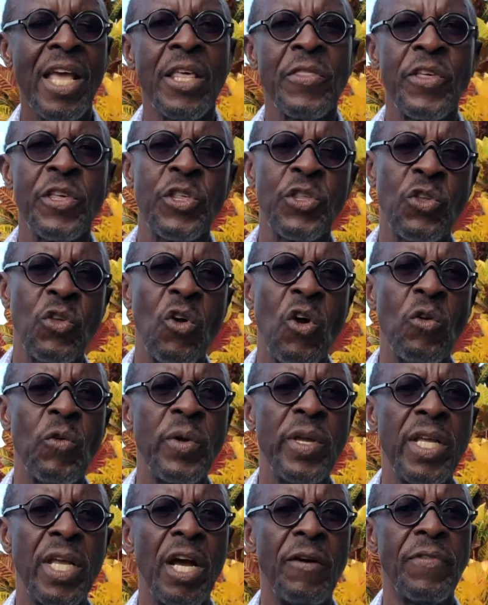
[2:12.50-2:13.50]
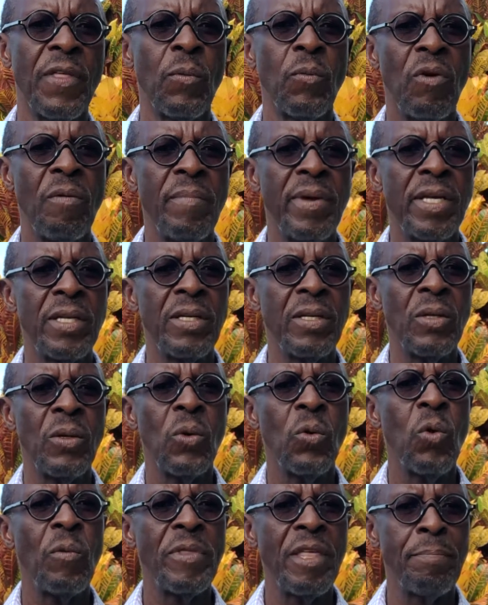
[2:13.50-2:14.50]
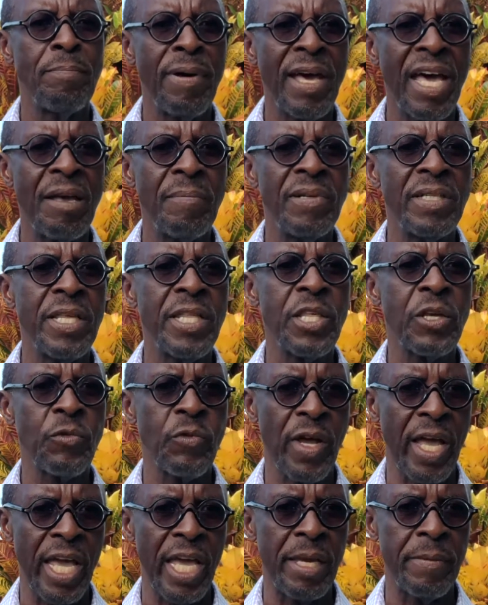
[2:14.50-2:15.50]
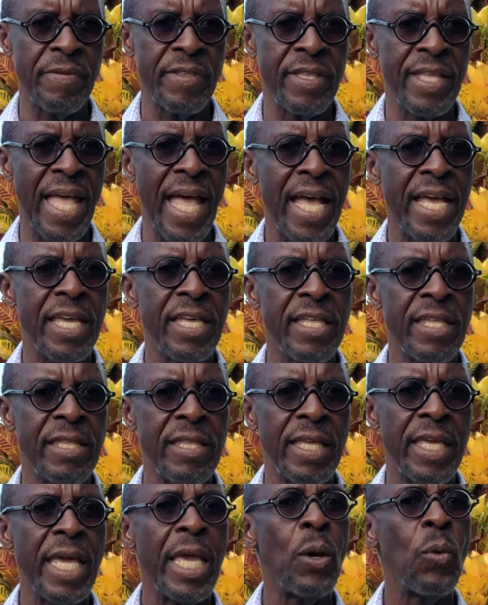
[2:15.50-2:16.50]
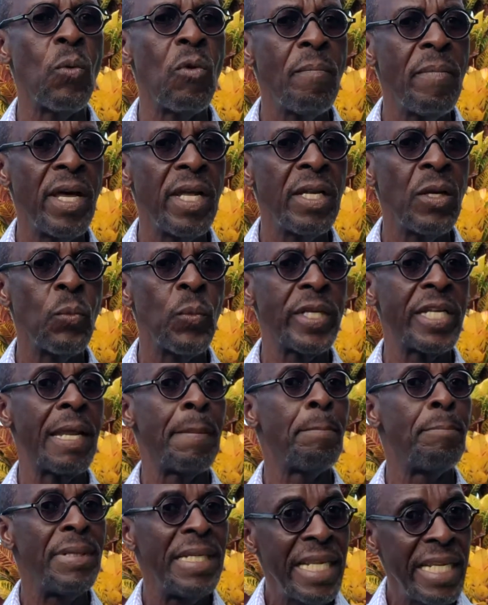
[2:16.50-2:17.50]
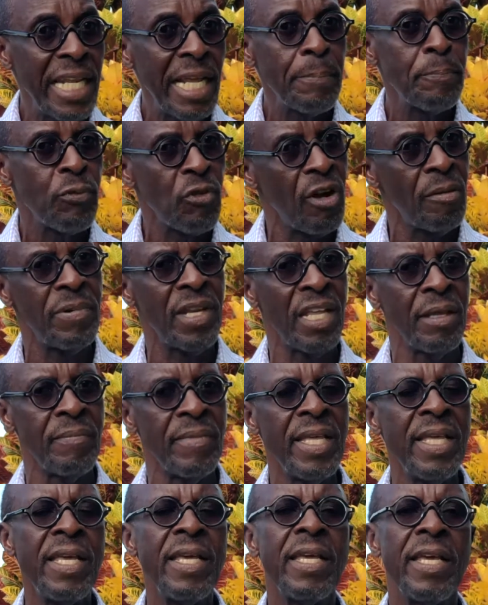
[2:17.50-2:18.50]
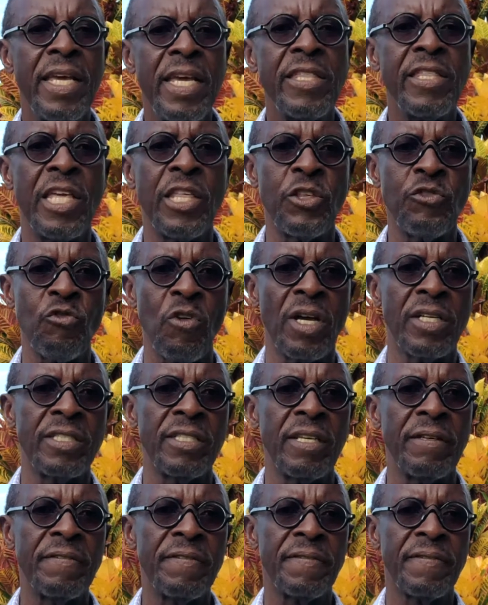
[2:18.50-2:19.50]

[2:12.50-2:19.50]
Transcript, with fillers: The story of the woman whom the Bible describes as a woman with a bleeding problem is instructive.